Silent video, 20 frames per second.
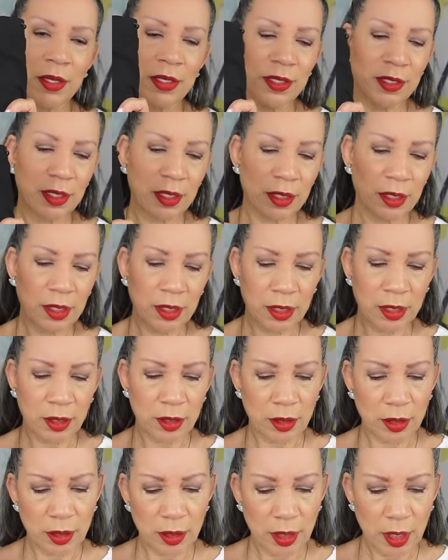It's in a
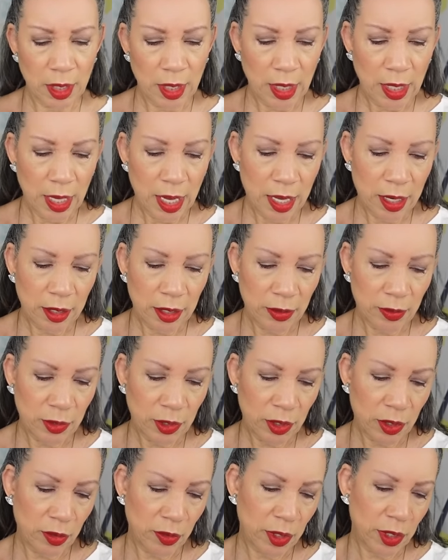little, I don't even
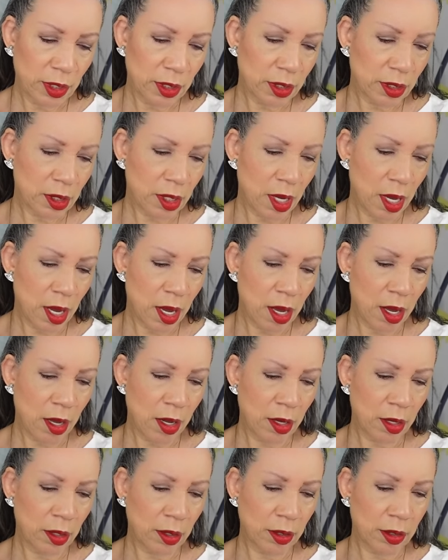know what it's
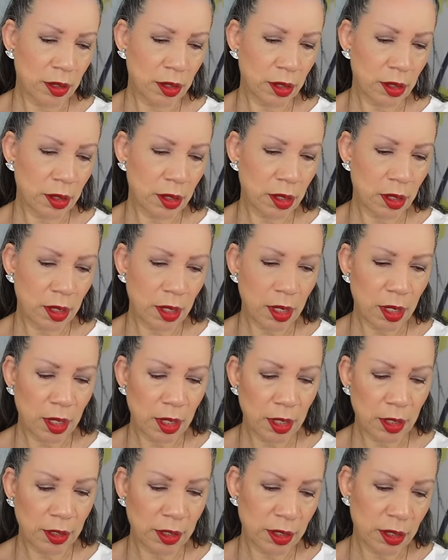called
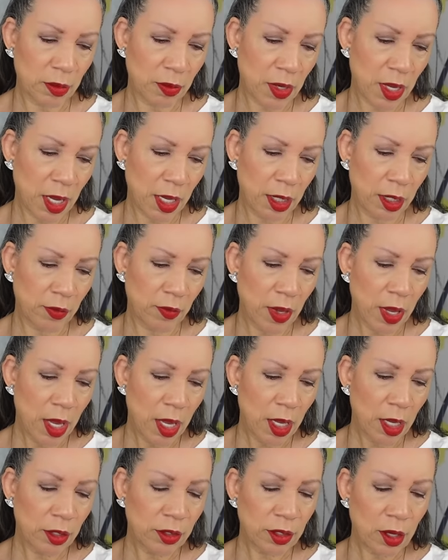is some kind of,
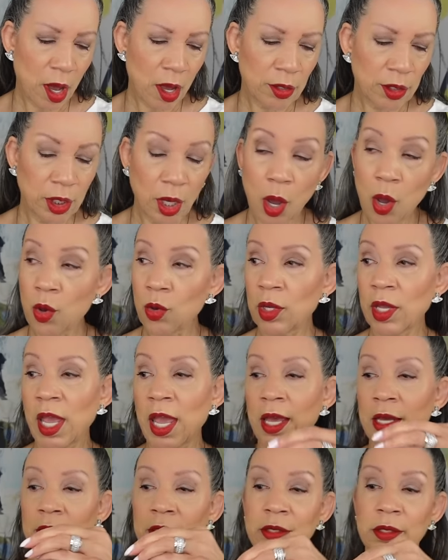it's called the O
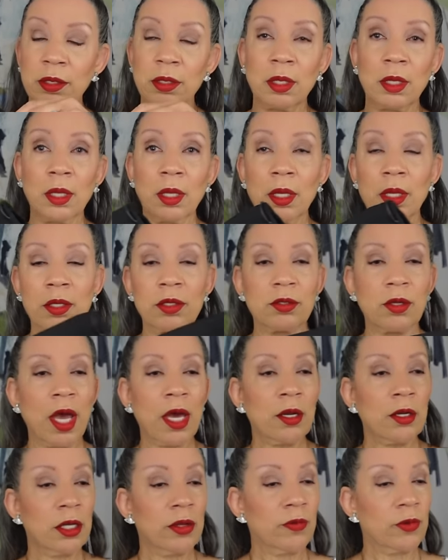case. So
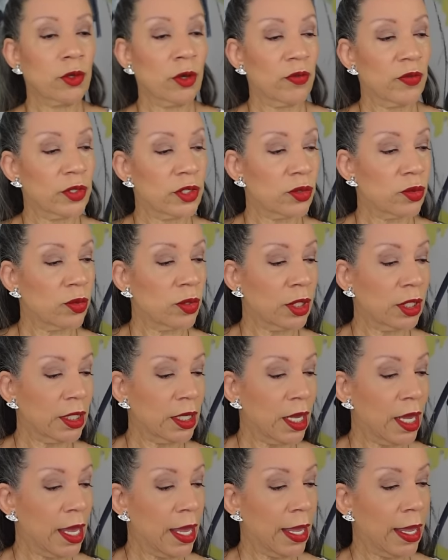I don't even know if it's
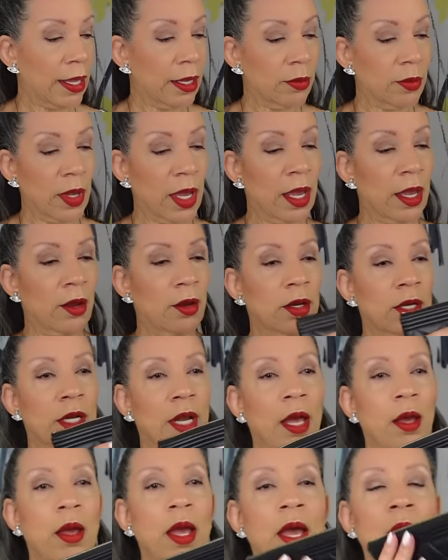really a handbag or
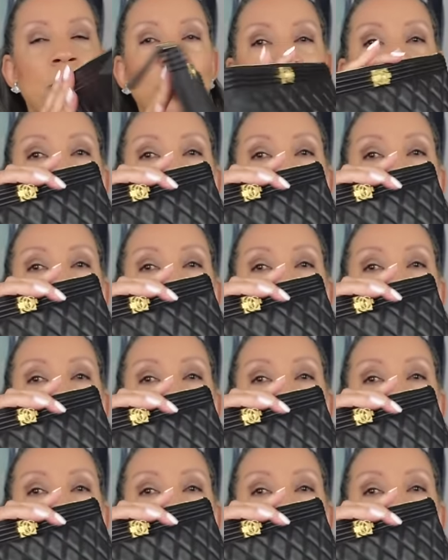not, but